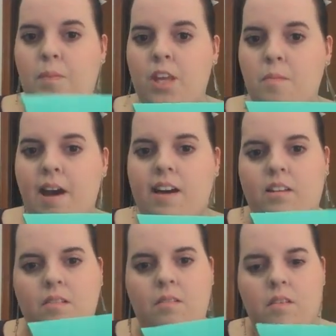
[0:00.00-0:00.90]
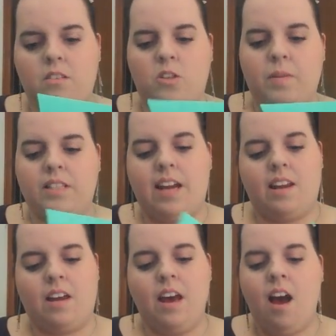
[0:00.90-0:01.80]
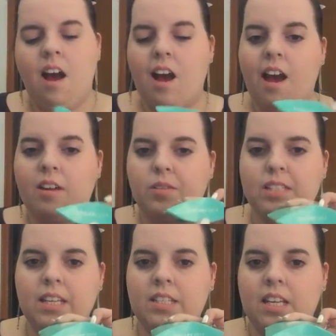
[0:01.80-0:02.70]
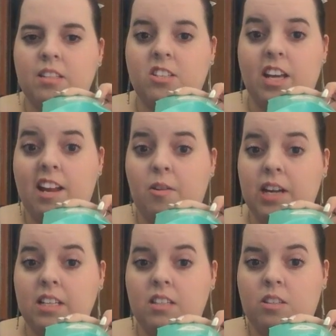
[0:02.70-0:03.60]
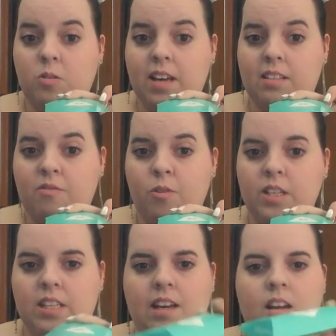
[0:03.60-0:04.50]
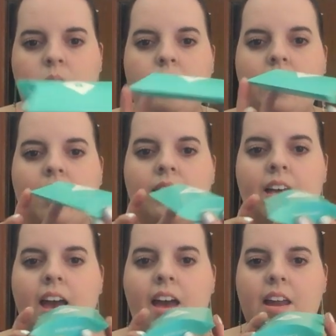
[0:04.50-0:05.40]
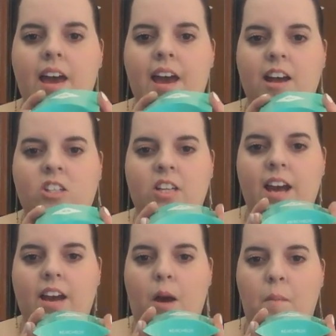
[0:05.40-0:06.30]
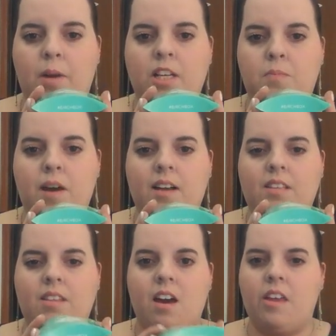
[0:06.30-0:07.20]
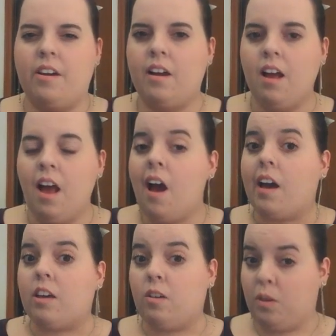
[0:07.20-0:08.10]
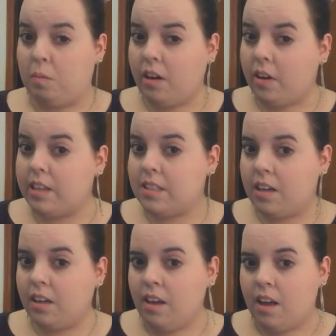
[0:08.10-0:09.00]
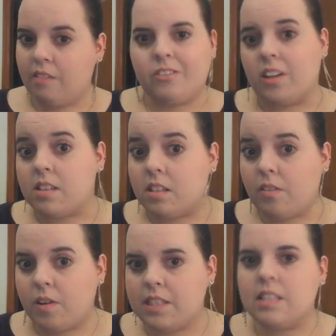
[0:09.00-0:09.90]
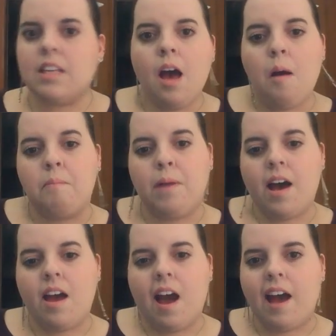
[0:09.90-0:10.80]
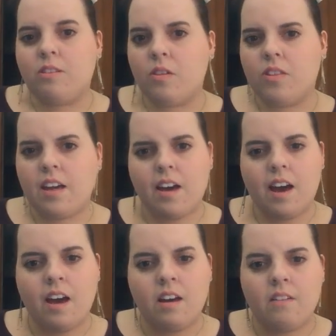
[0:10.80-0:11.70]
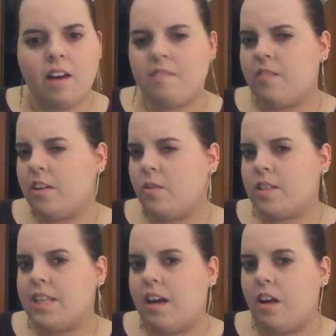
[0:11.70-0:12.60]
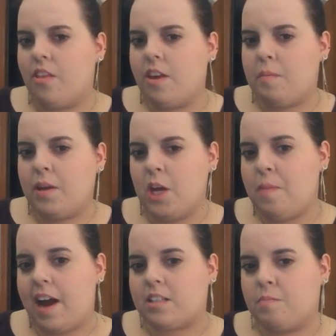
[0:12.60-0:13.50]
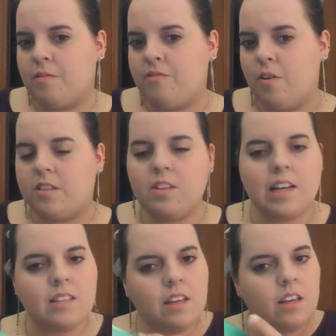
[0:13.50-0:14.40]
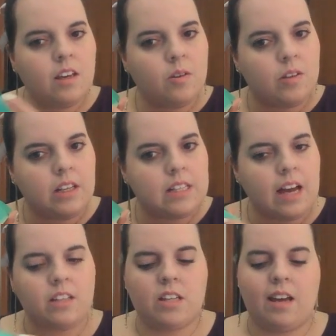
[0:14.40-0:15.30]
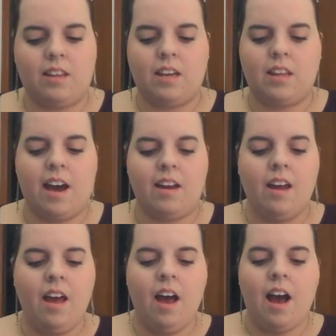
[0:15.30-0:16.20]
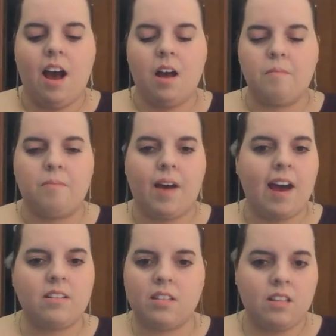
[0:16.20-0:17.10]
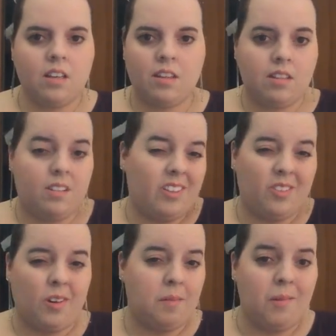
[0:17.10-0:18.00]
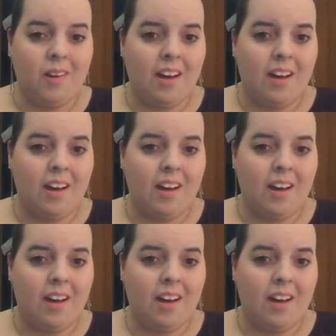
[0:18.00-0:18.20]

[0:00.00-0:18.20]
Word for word: Pillow pack, super exciting. I notice it says January 2014 on one end and hashtag Birchbox on the other. I could be crazy for lots of different reasons, but I don't think I, I've never noticed that on the pillow packs before. So that's like a cute little touch. I like that. Um, I just think these are adorable.